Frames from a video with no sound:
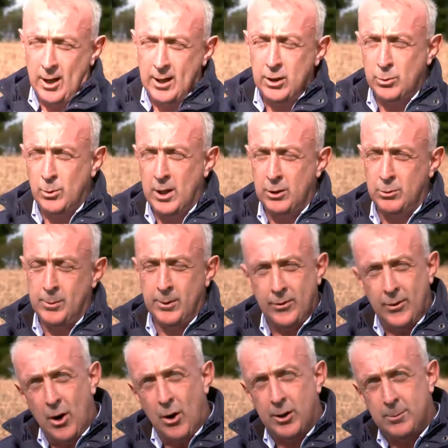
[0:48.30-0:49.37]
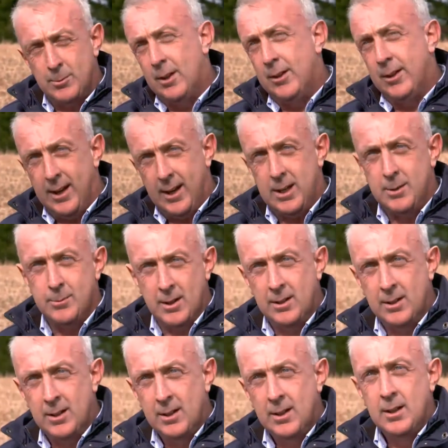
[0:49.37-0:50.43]
size-wise will be 40 mil to 80
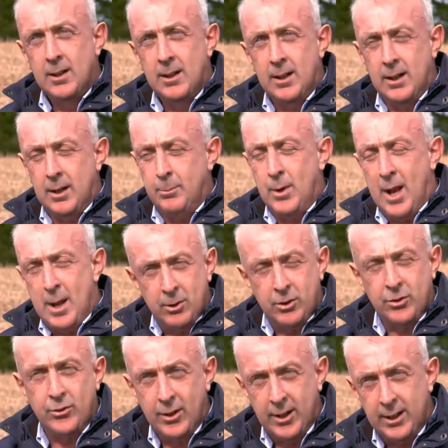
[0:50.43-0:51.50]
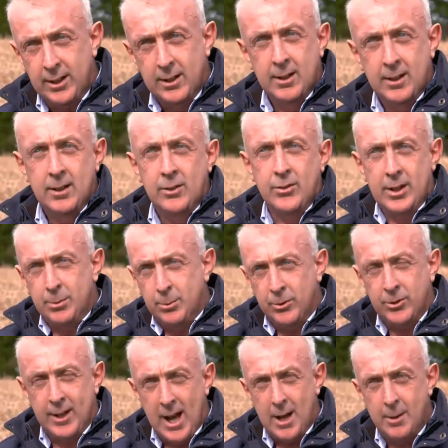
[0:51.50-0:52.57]
mil, uh, blemish-free, free from
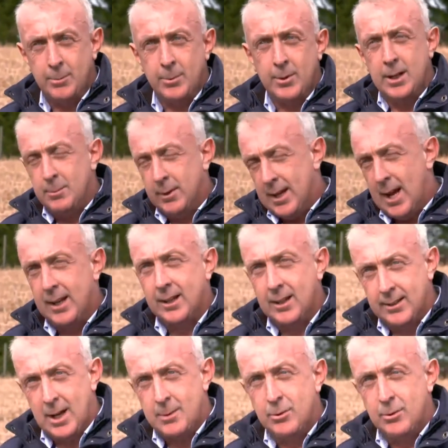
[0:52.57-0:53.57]
scab, any mechanical